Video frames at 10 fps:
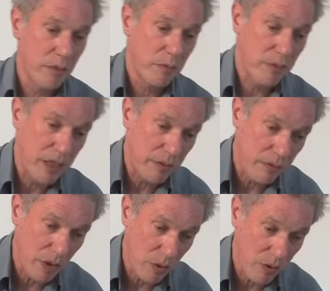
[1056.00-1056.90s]
V
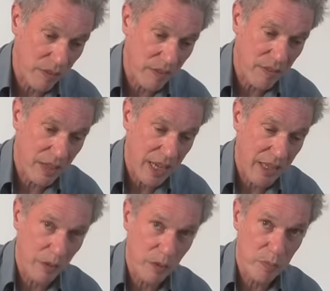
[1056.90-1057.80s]
folds, it's the
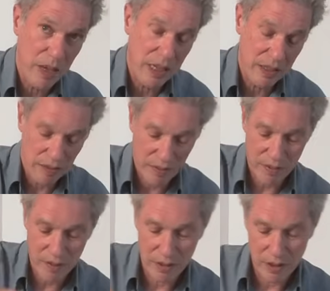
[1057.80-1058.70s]
angles
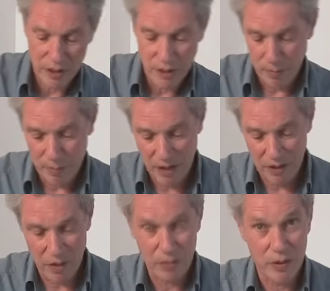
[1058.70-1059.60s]
balance.
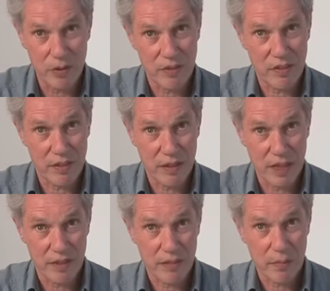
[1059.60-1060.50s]
Parallel folds, it's the
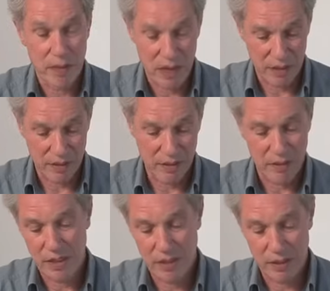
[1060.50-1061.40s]
lengths that balance.
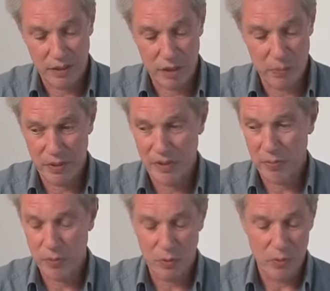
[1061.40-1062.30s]
And then the third
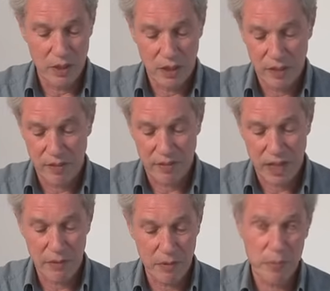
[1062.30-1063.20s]
principle is that
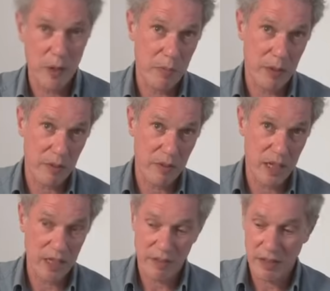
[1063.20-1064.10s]
every pop-up
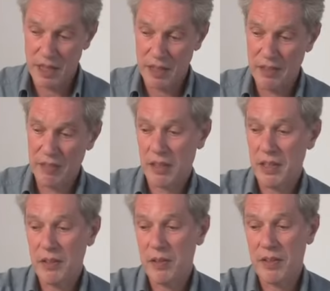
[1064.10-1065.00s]
creates gullies,
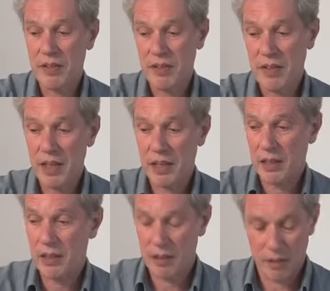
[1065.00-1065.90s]
and you can
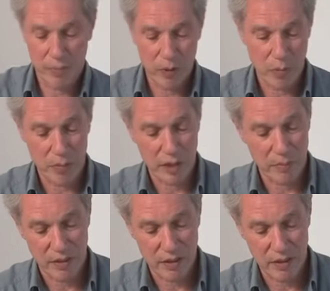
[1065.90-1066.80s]
stick
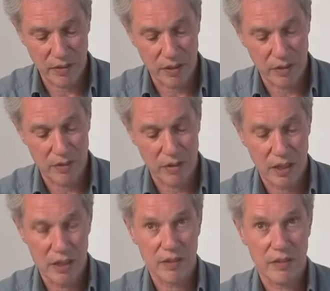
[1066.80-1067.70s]
pop-ups into those
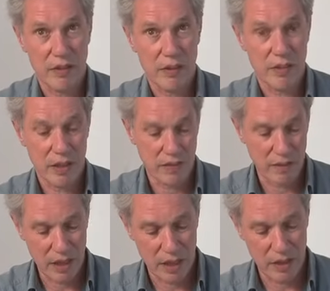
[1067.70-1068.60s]
gullies. So here's a
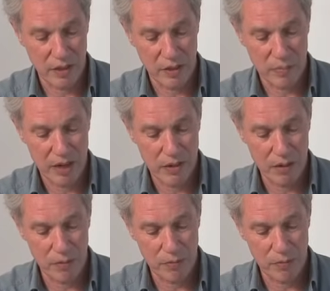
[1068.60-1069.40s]
gully on a parallel